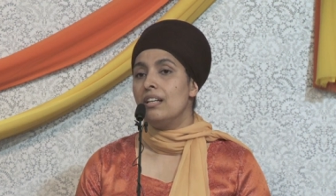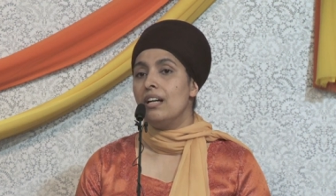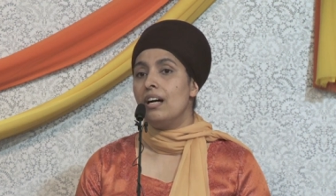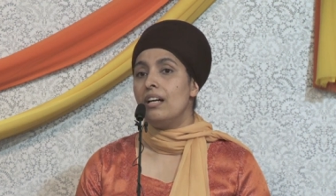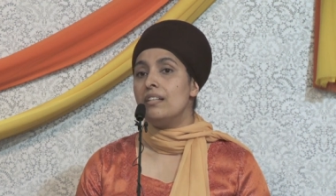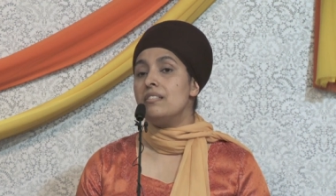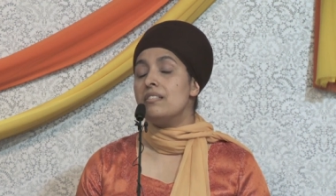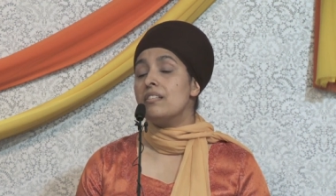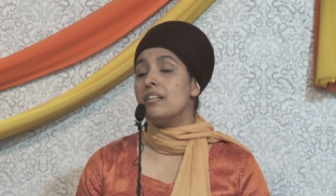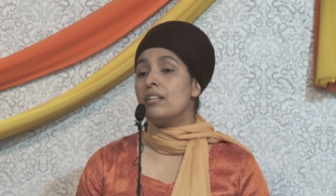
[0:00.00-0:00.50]

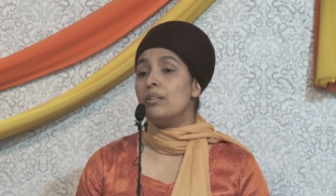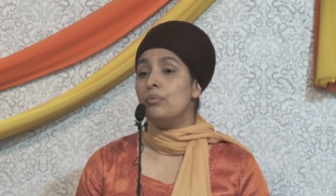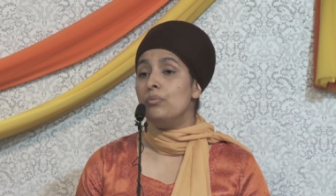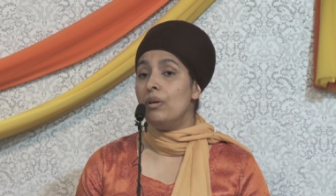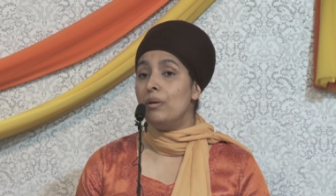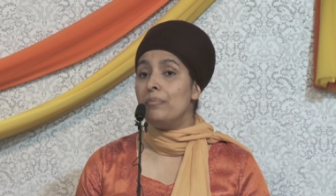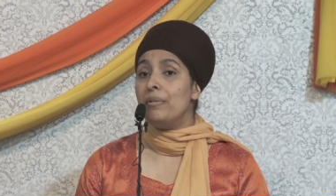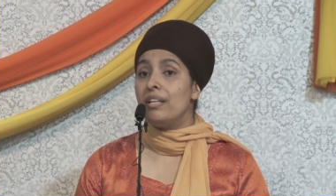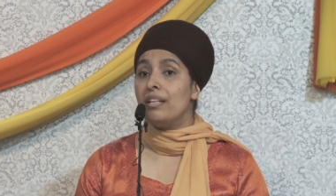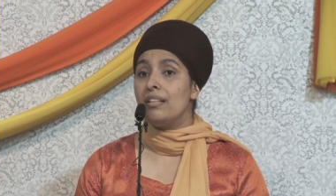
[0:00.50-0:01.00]
A Sikh
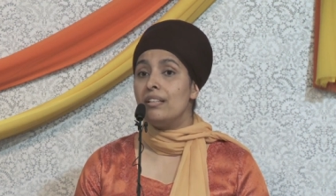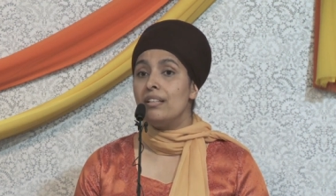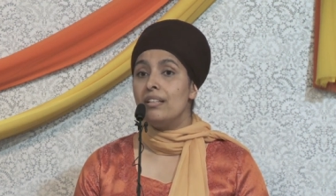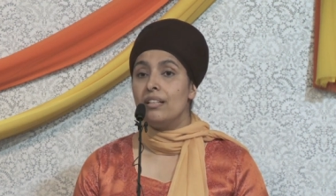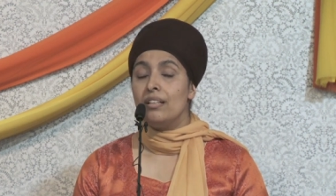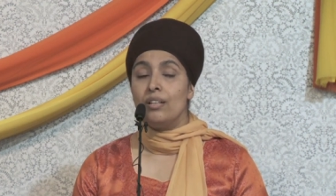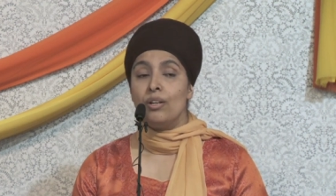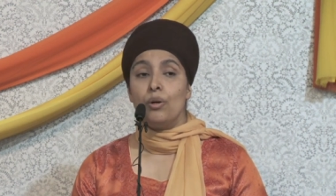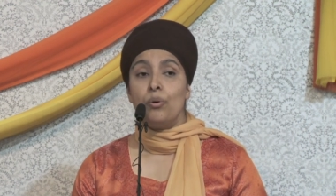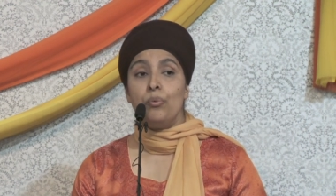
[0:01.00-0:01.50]
woman
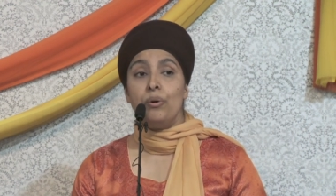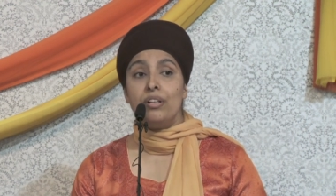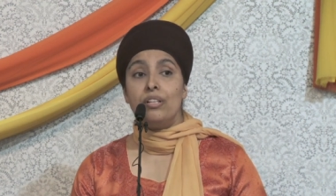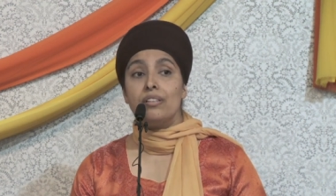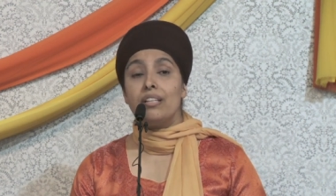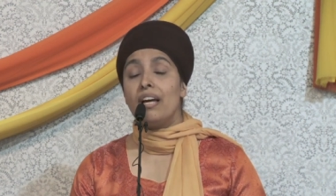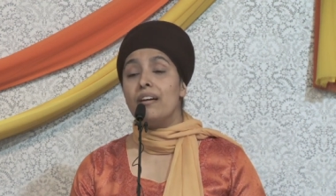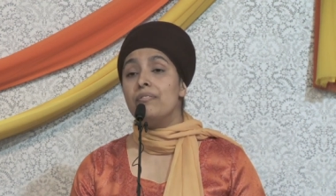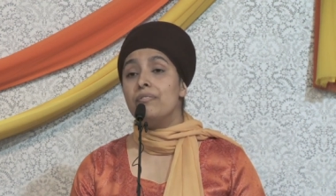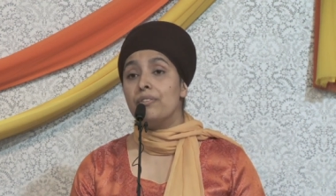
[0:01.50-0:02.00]
will
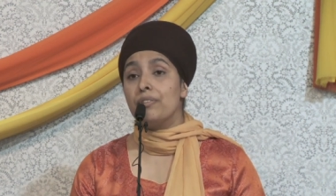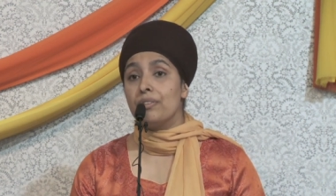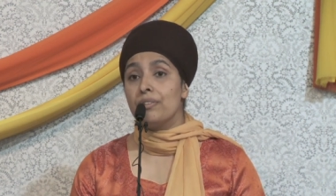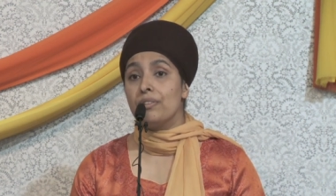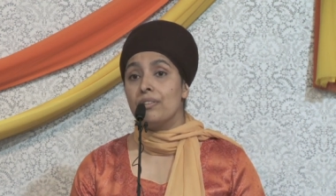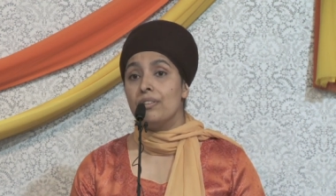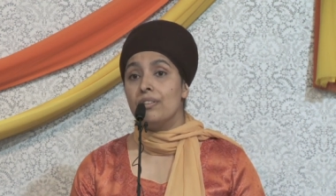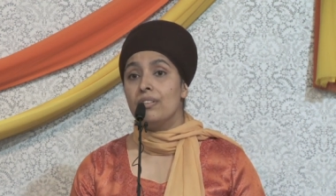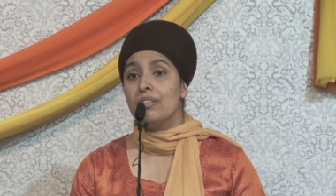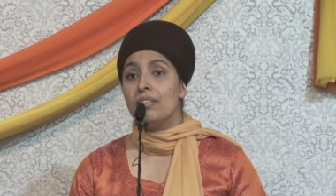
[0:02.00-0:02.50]
never